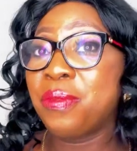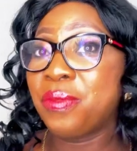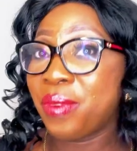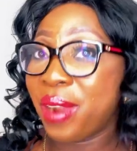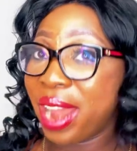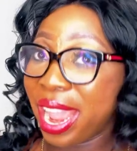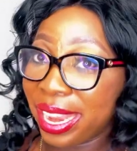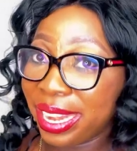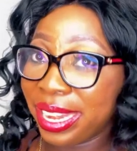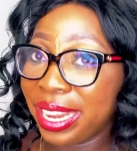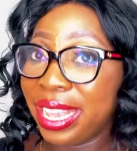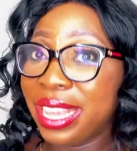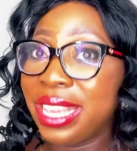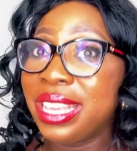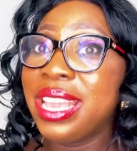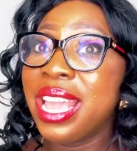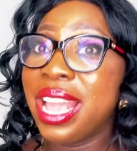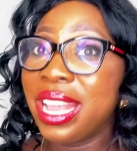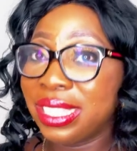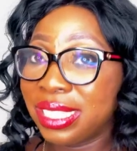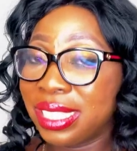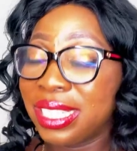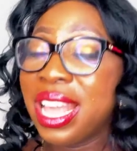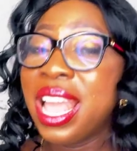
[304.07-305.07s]
Friday?
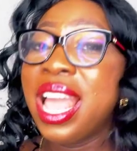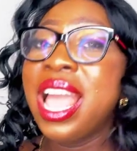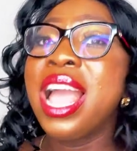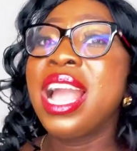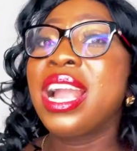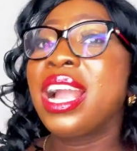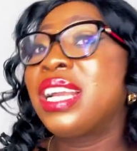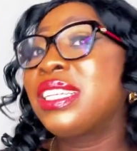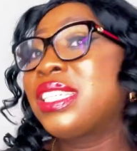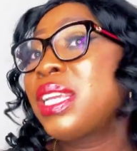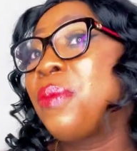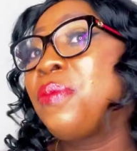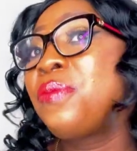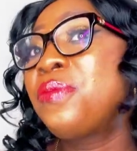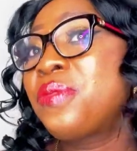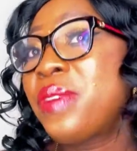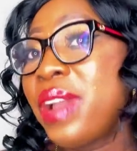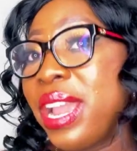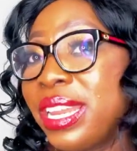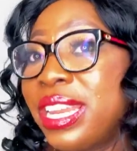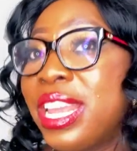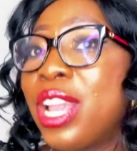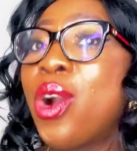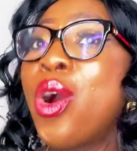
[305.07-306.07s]
Yes, Cash App
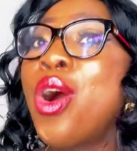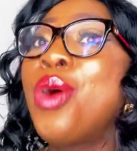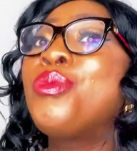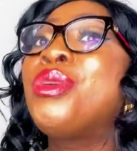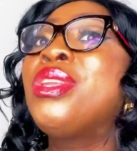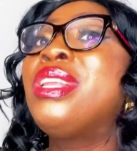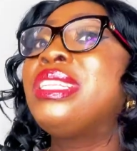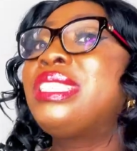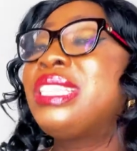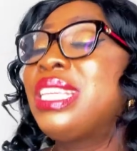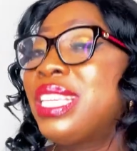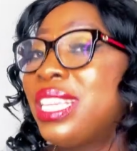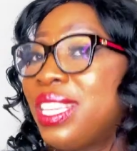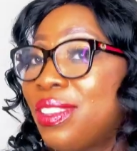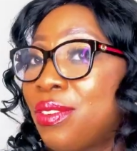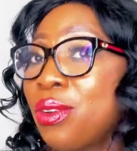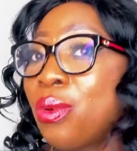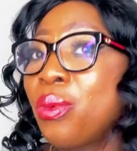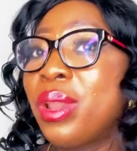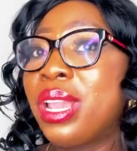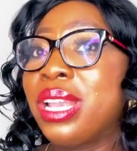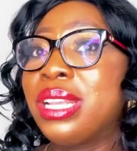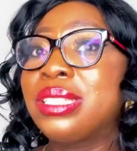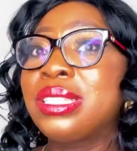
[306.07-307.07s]
Friday community
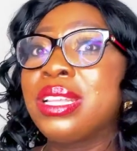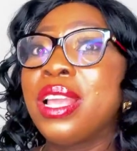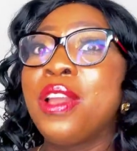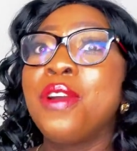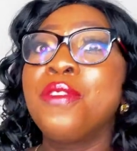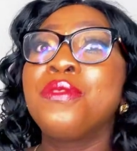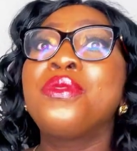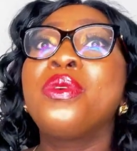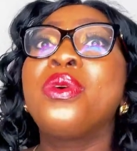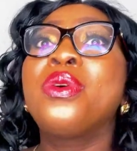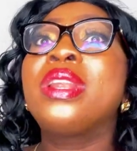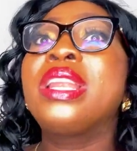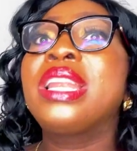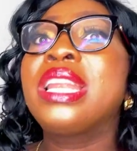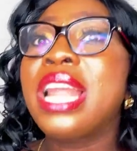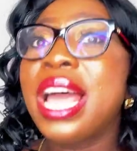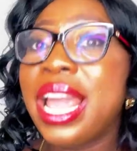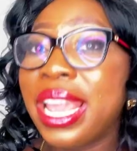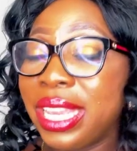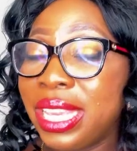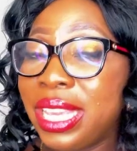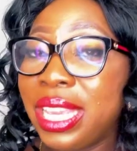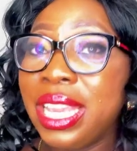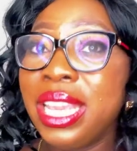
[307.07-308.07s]
giveaways for
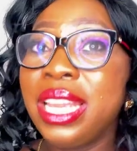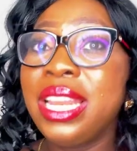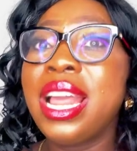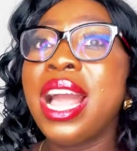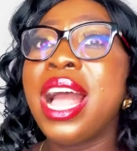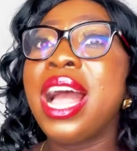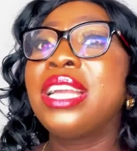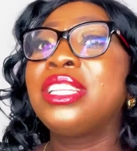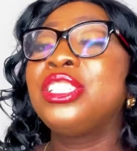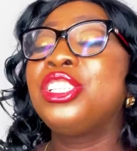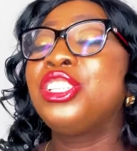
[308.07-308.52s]
liking and